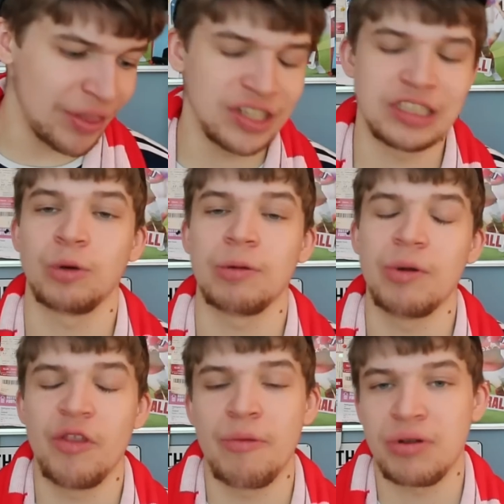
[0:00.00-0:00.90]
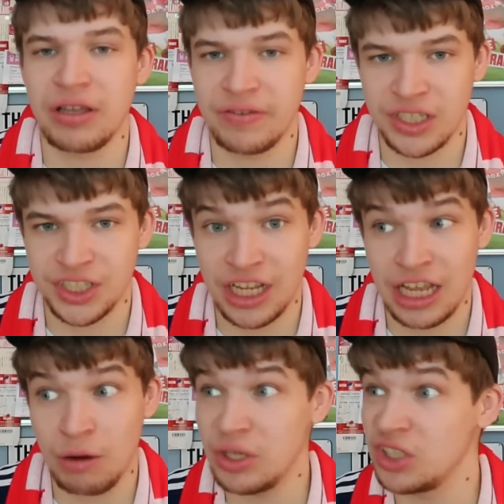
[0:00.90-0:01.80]
the disappointment of the previous
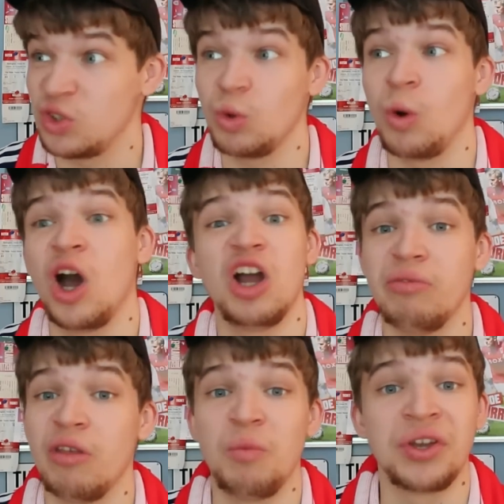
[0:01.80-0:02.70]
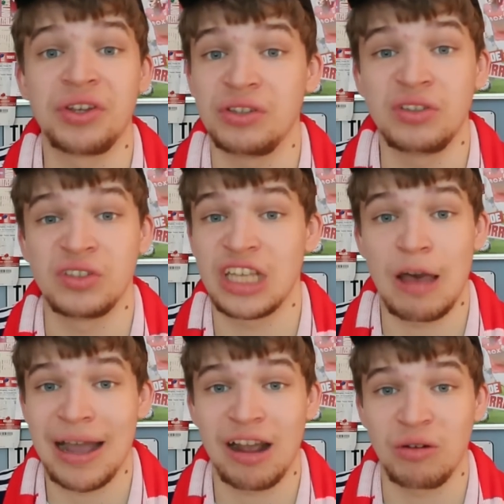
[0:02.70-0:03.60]
year, we just all hoped that we could just
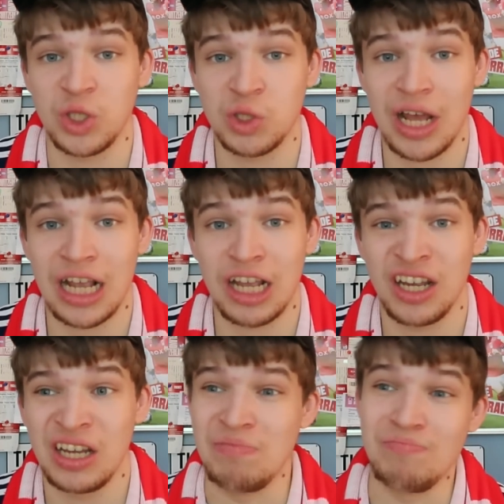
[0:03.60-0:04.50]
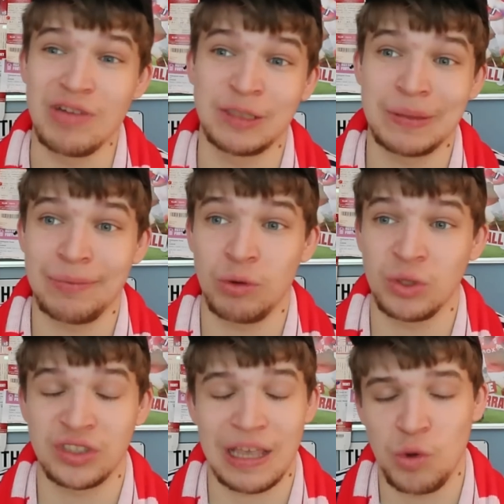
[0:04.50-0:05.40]
get back on track Most people
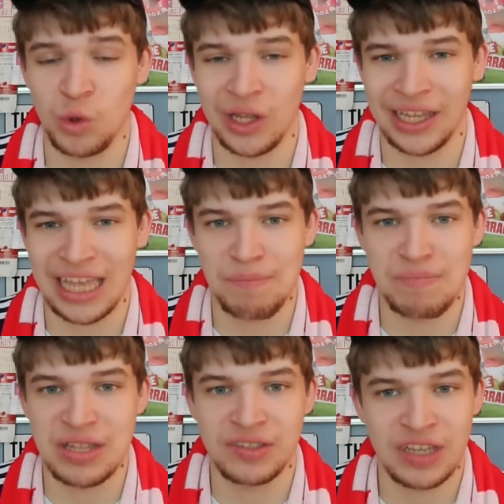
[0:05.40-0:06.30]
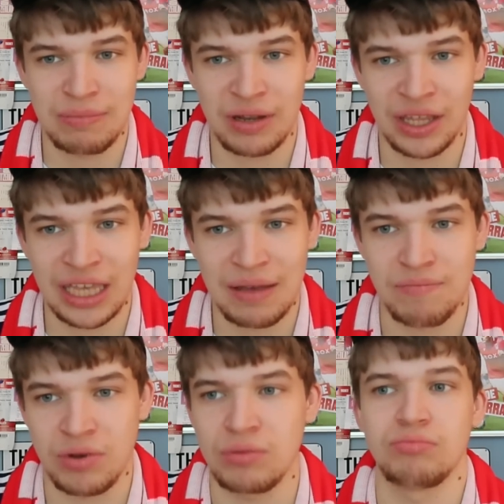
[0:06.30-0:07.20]
were saying we were going to get mid-table
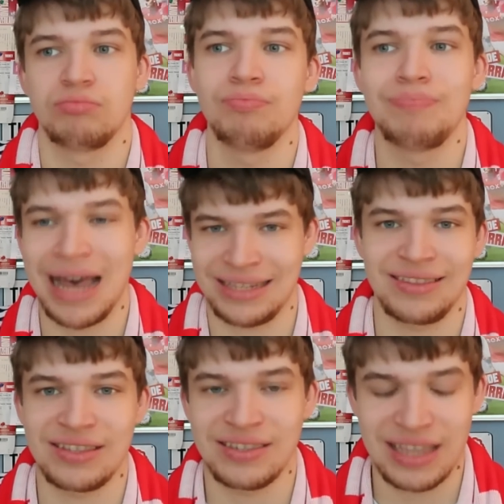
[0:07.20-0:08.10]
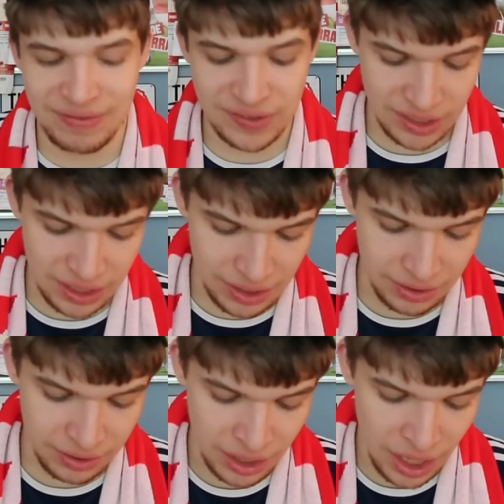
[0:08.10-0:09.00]
again, but better than 17th.